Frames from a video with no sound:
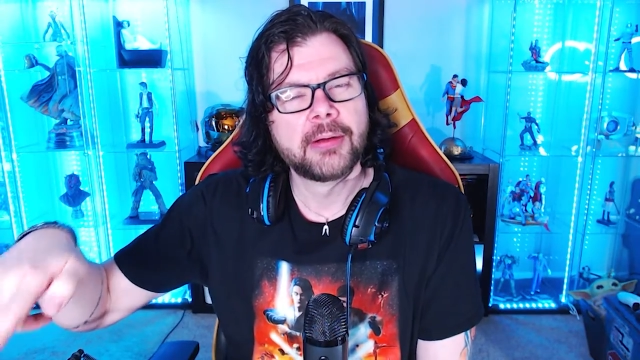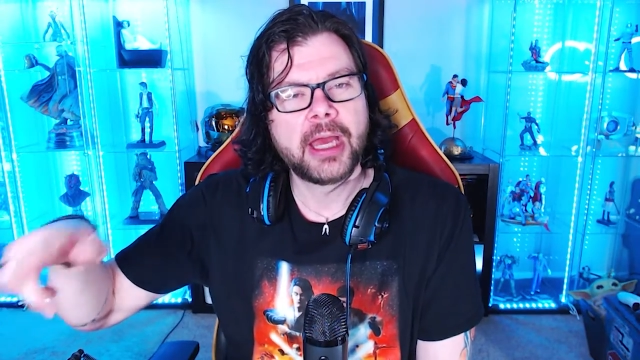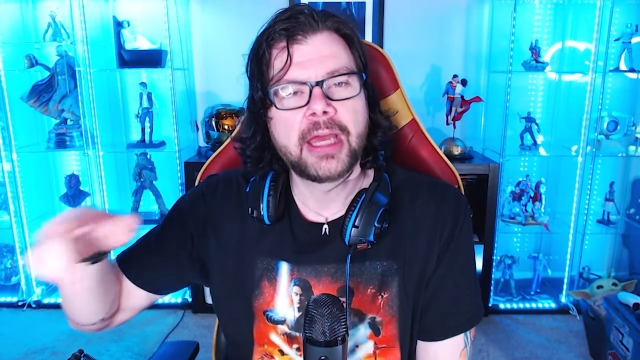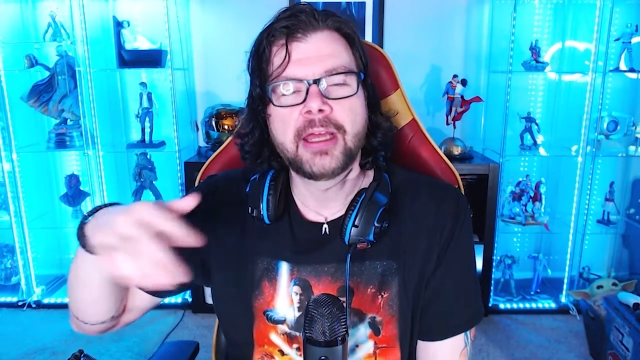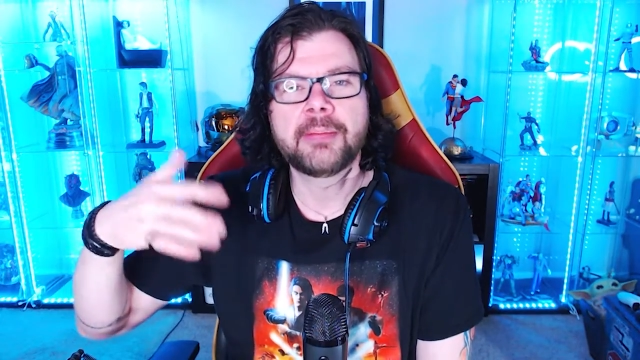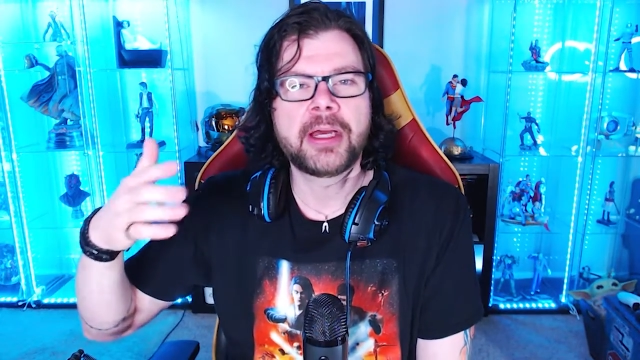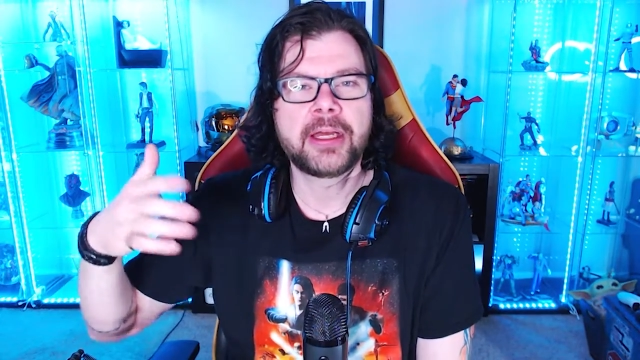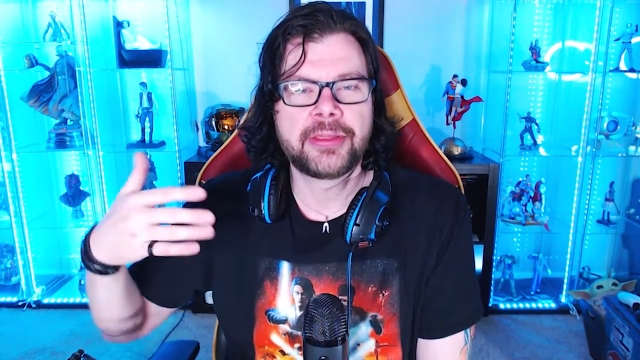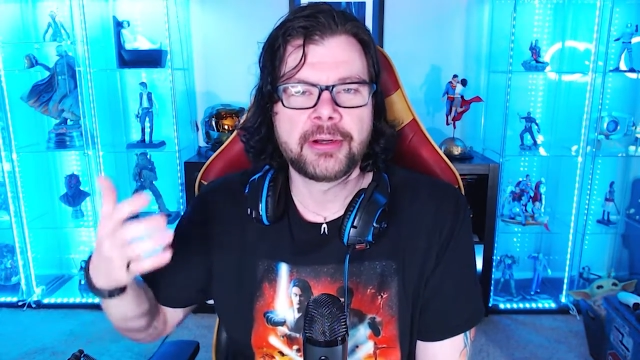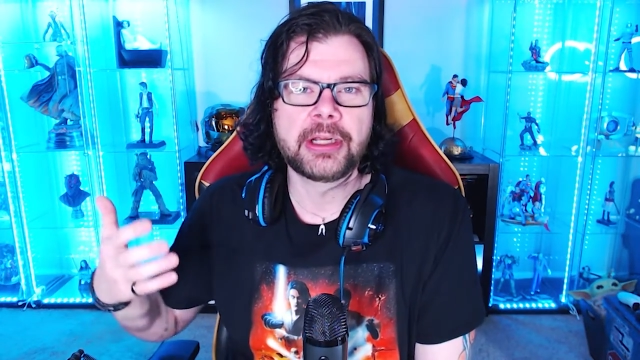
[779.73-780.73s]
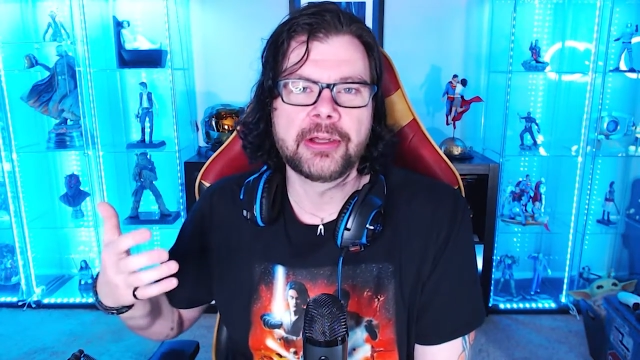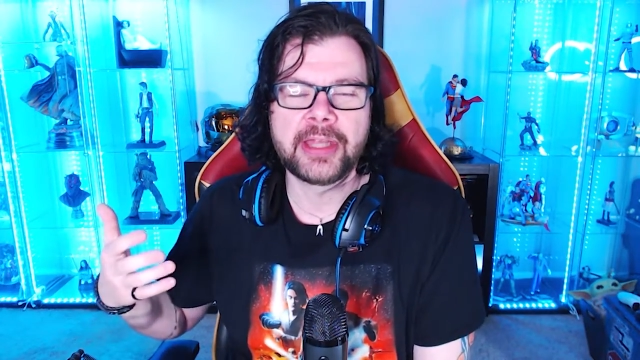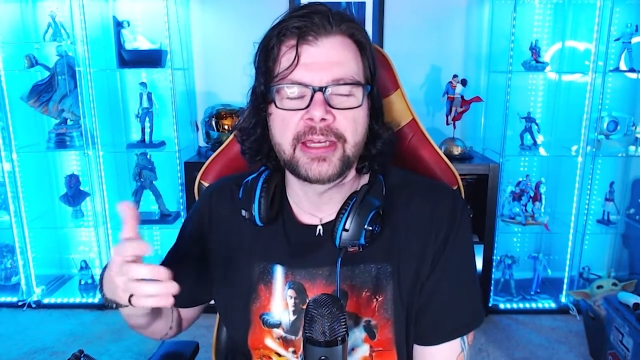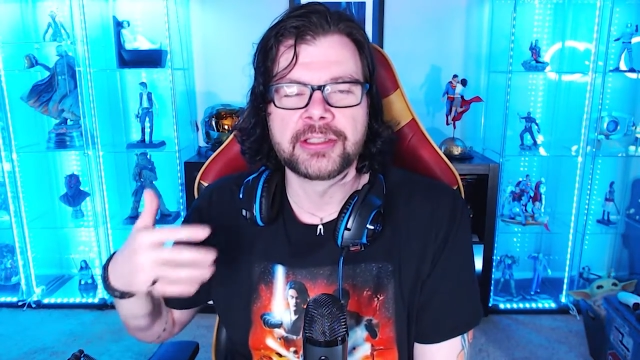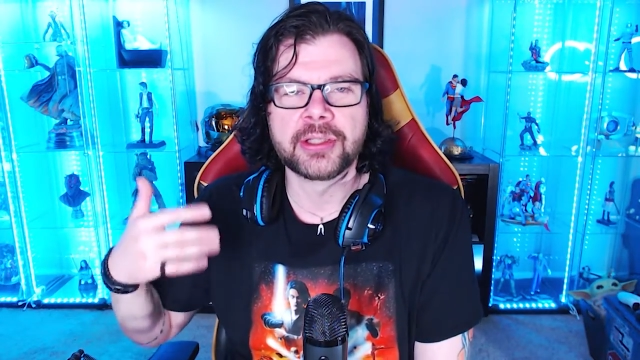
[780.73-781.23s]
And my theory on
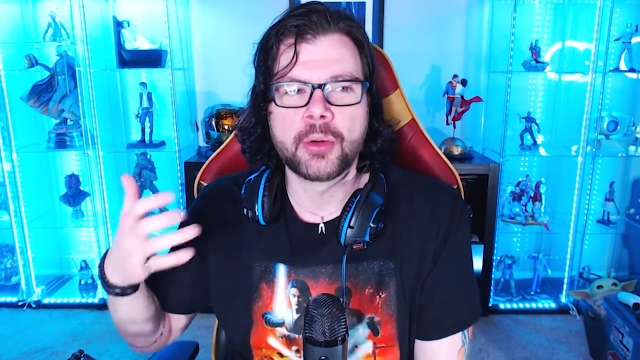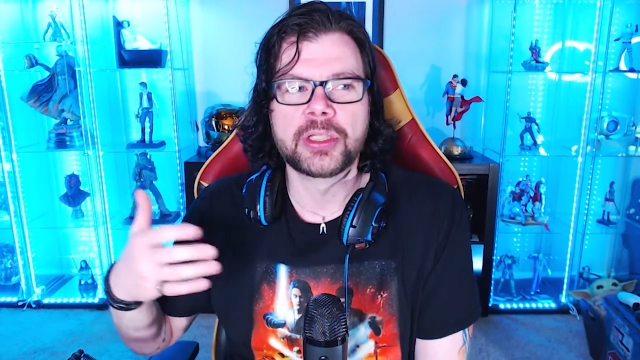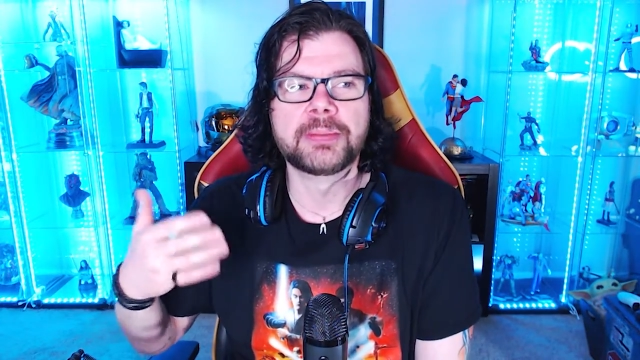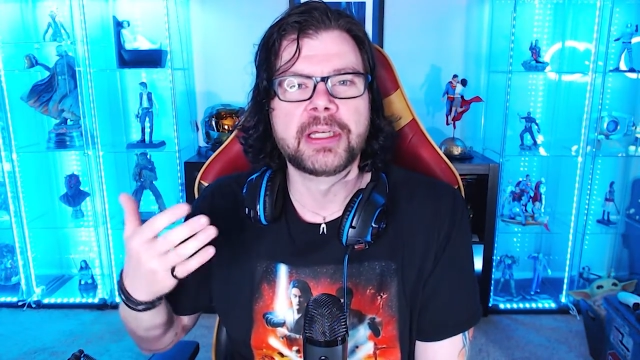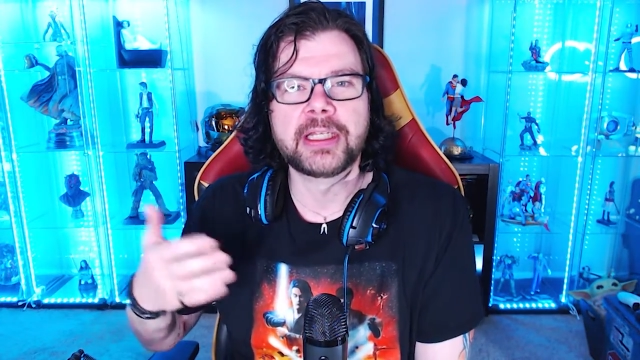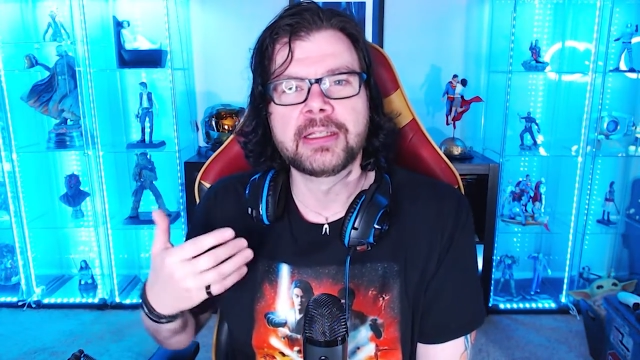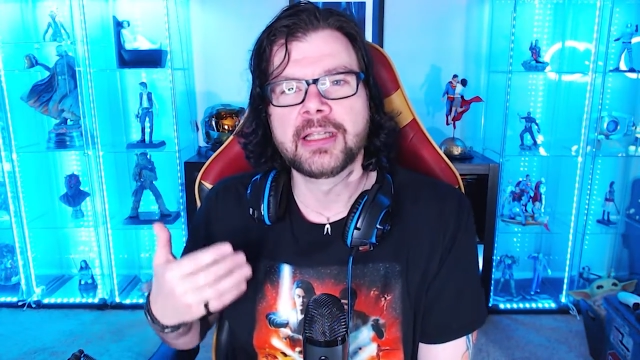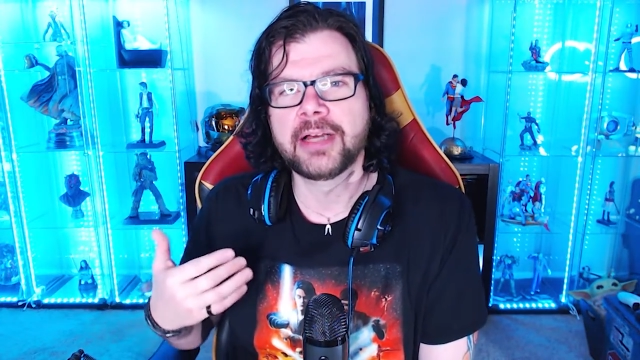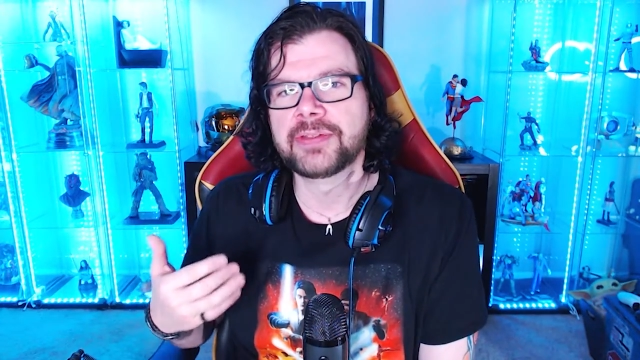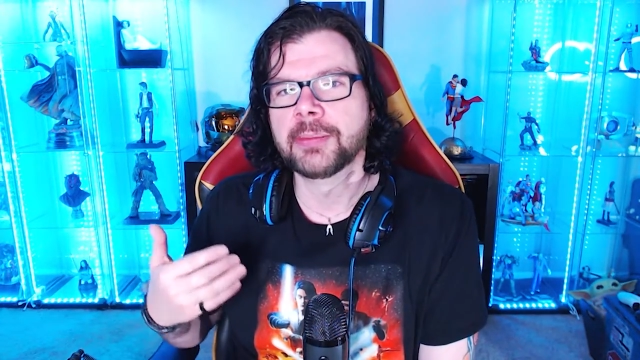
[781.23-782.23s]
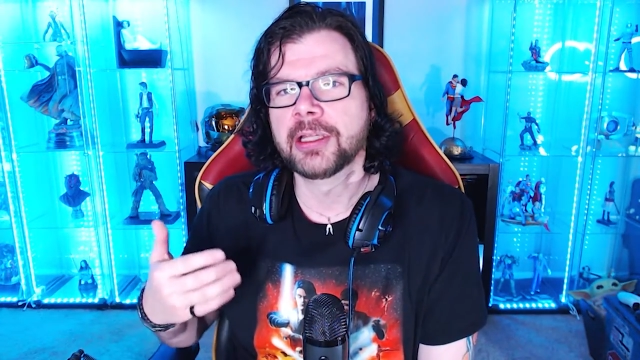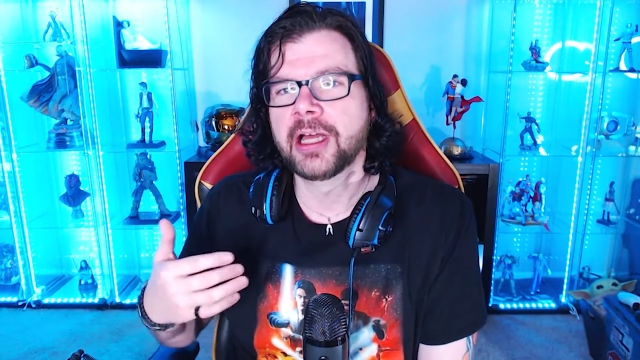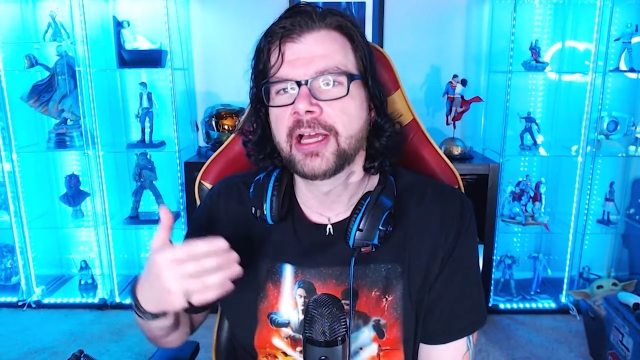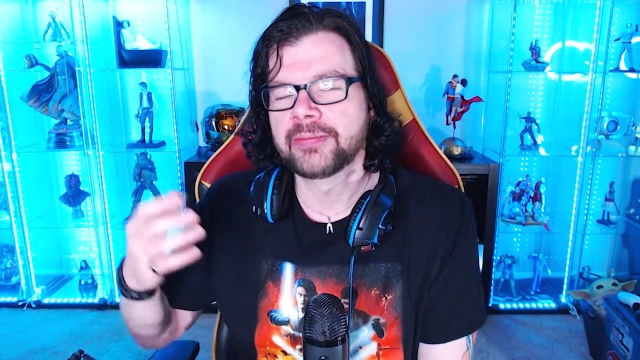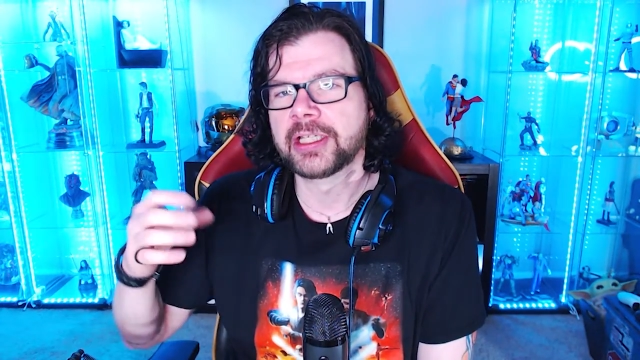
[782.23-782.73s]
that has always been he left him
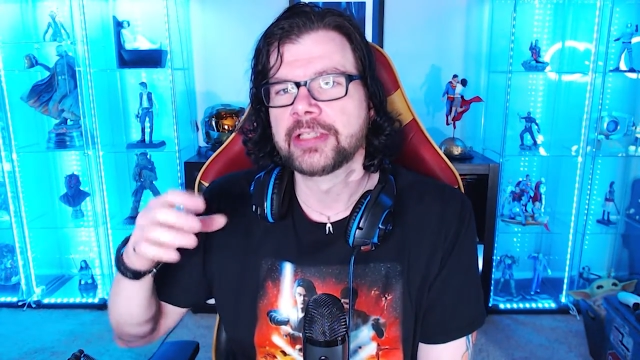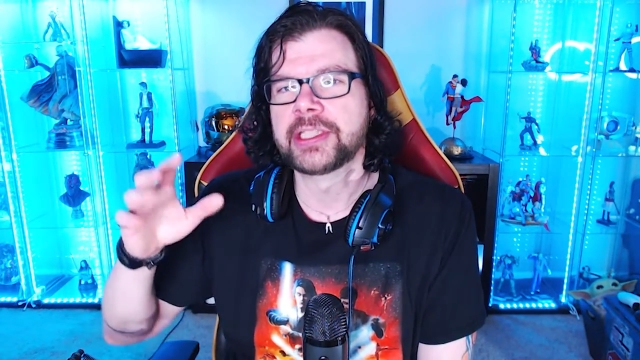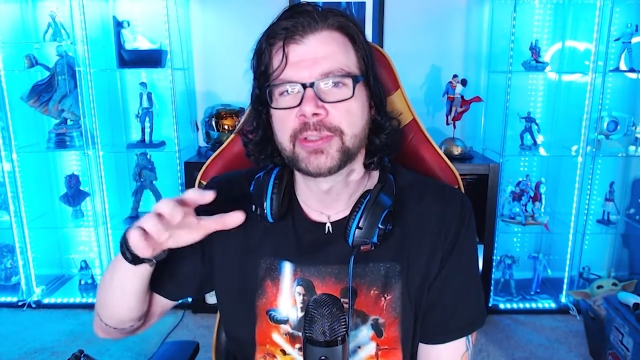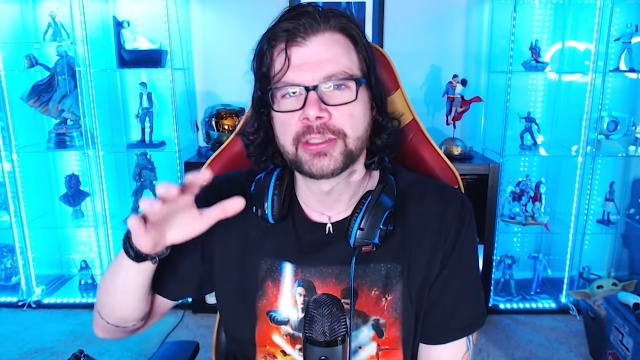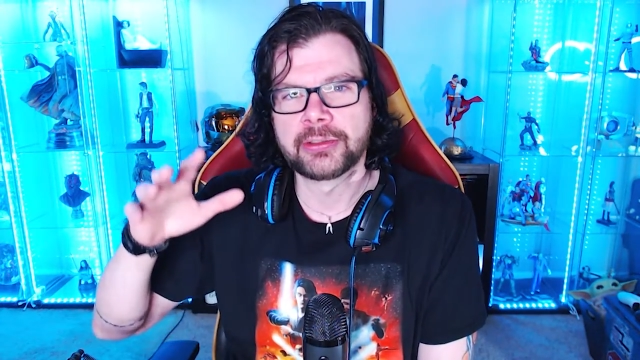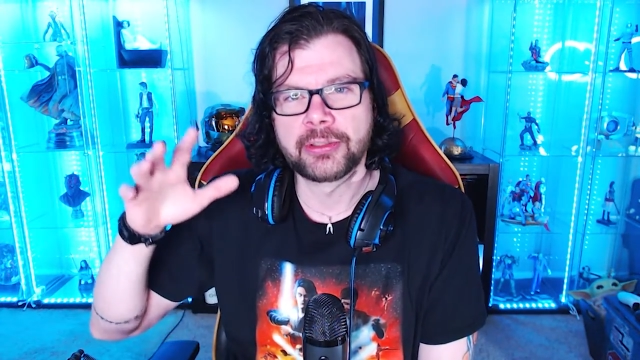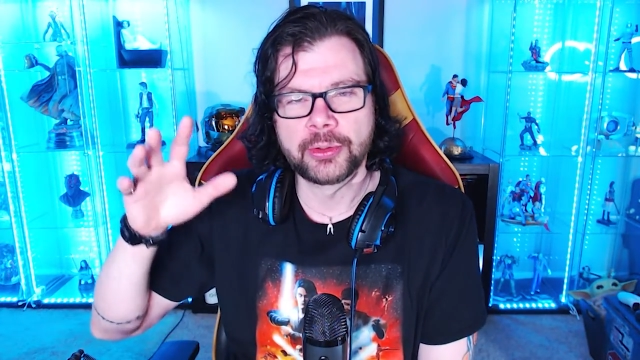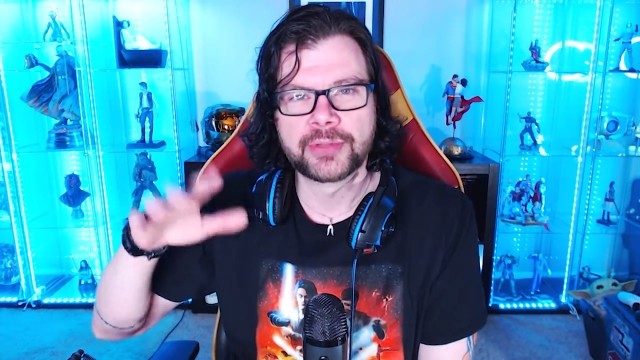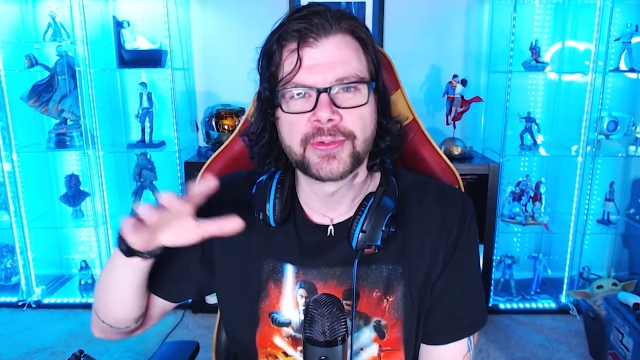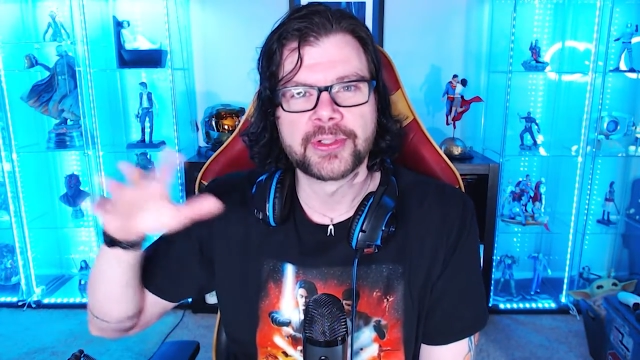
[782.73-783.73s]
alive because he was a useful